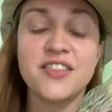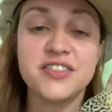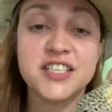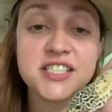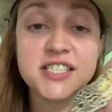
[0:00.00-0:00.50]

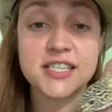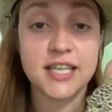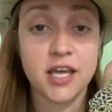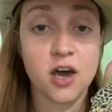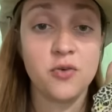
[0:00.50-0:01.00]
This is
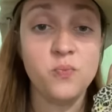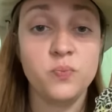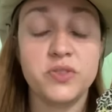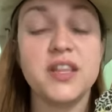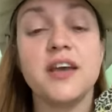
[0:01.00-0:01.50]
Leo.
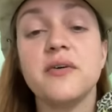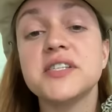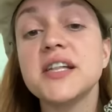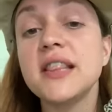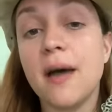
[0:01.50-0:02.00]
Leo
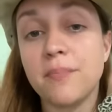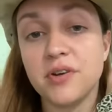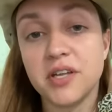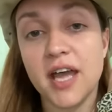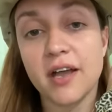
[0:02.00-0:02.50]
is a
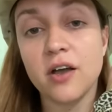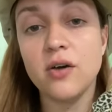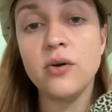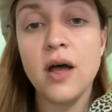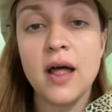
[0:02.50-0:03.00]
leopard
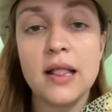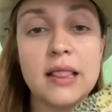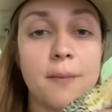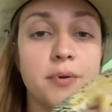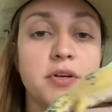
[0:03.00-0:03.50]
gecko.
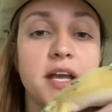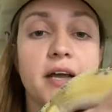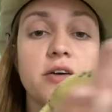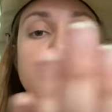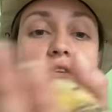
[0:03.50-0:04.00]
Leopard
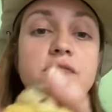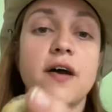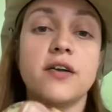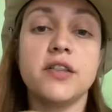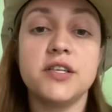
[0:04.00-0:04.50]
geckos are
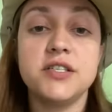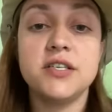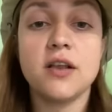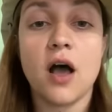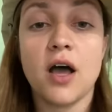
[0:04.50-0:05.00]
found in the
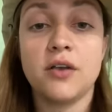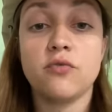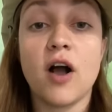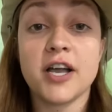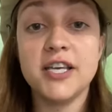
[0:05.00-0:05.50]
uh,
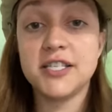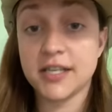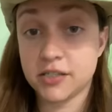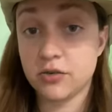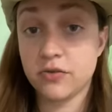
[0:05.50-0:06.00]
rocky
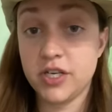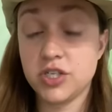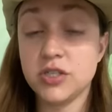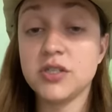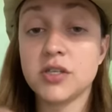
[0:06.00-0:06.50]
desert
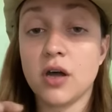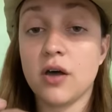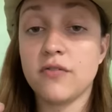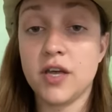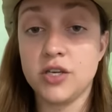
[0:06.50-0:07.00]
regions
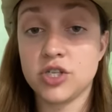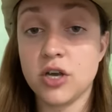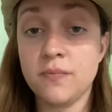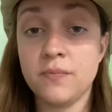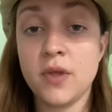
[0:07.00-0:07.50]
of
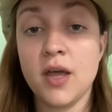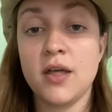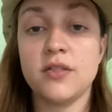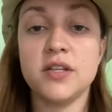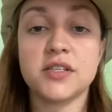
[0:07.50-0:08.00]
Asia.
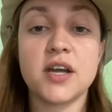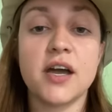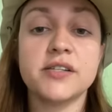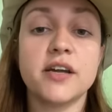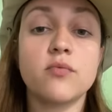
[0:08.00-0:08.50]
These
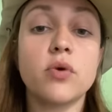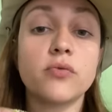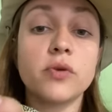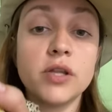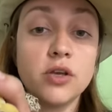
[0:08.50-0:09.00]
guys have one
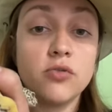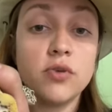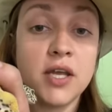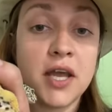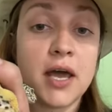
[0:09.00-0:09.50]
really
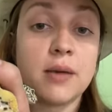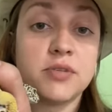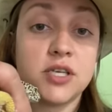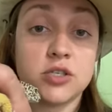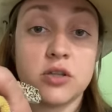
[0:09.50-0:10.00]
unique
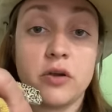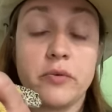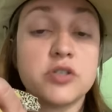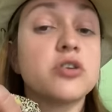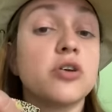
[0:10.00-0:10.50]
adaptation that I
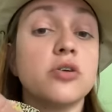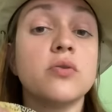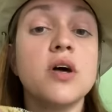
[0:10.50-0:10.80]
want to show you.